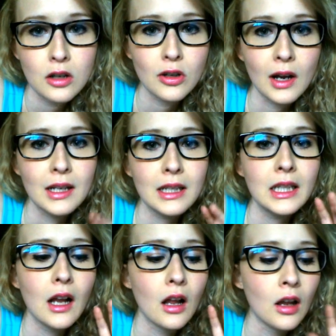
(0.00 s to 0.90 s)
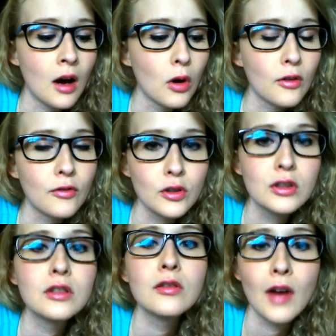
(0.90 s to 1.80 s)
trying to eat a lot more
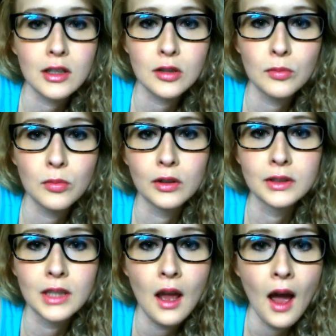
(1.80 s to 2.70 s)
fruits, vegetables.